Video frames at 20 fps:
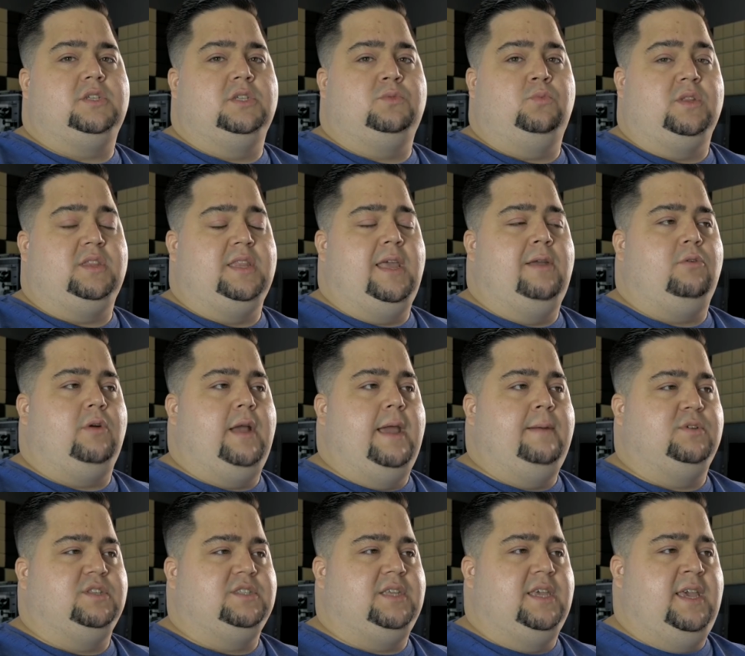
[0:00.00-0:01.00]
is what they were
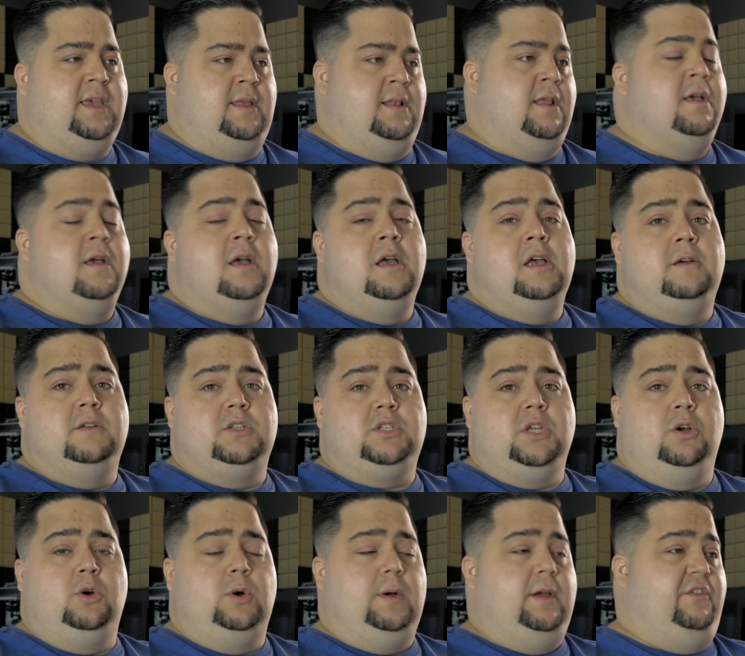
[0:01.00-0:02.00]
able to hit,
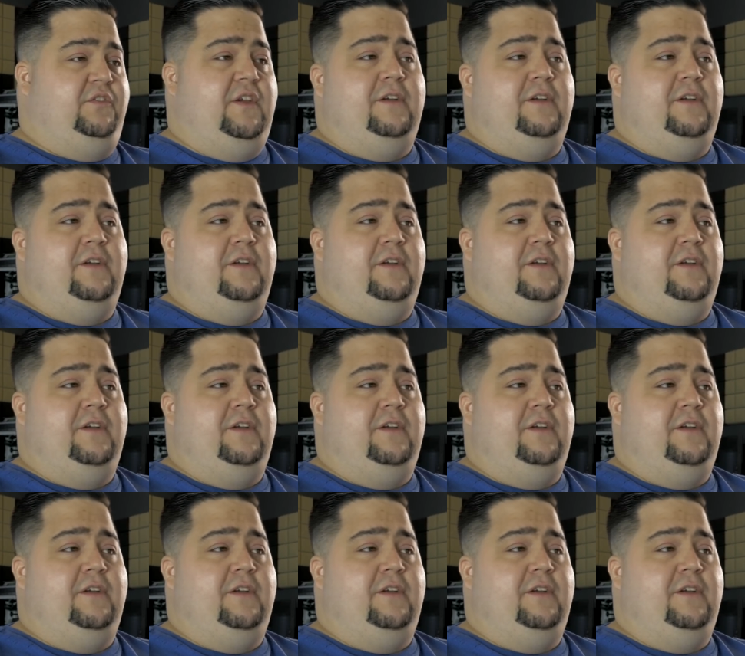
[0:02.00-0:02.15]
So if